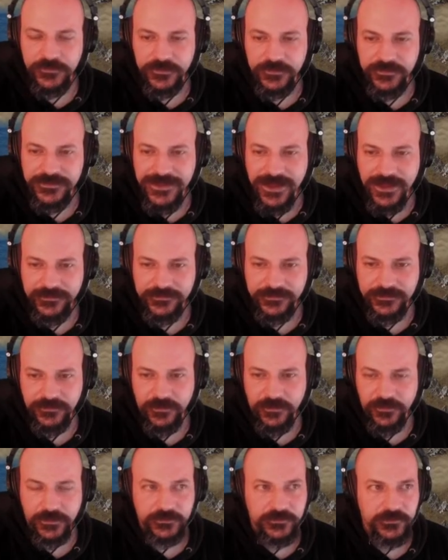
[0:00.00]
are nasty
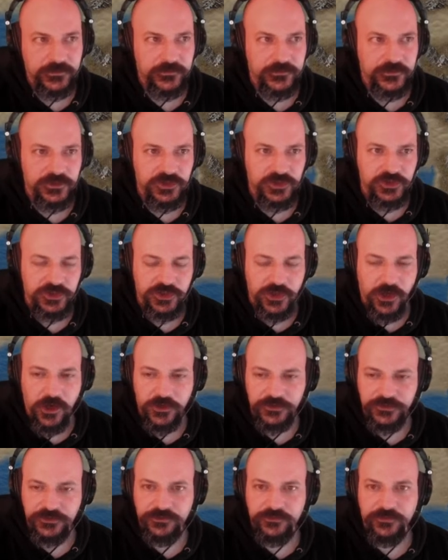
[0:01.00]
though. They just
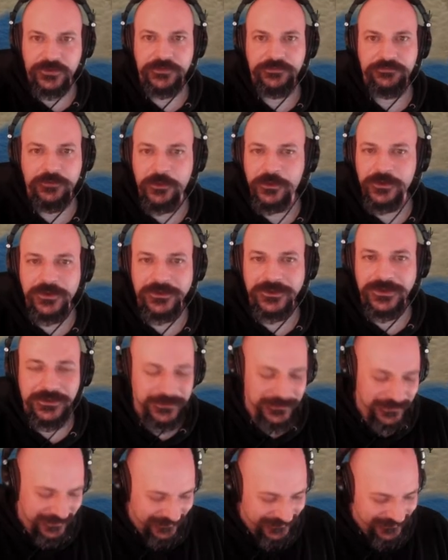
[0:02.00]
charge straight through all your
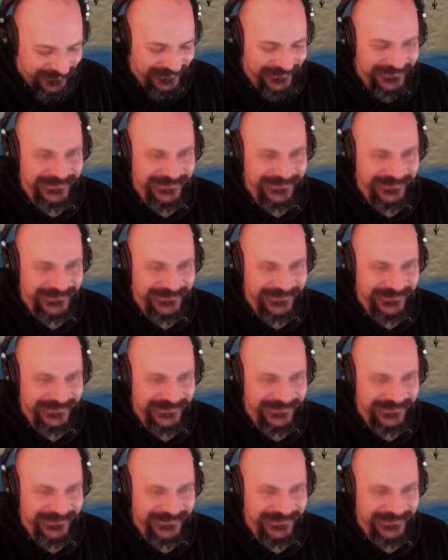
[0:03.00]
units.